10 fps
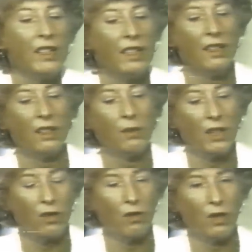The tints are
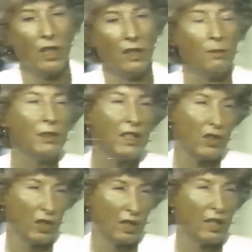extra, and the
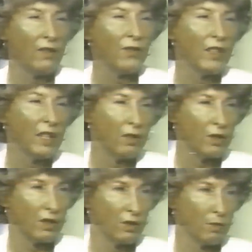bleaching, if the
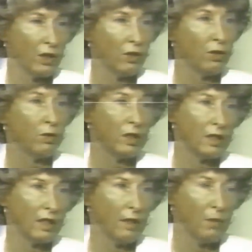hairdressers want to do it,
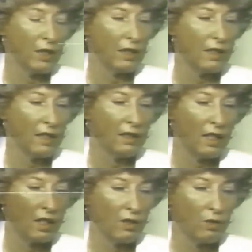because then they
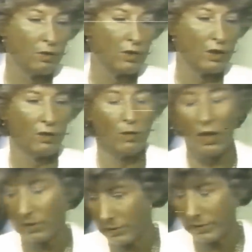can use,
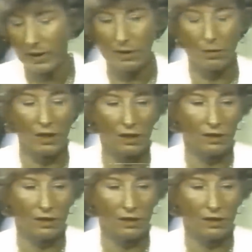well, I explain it in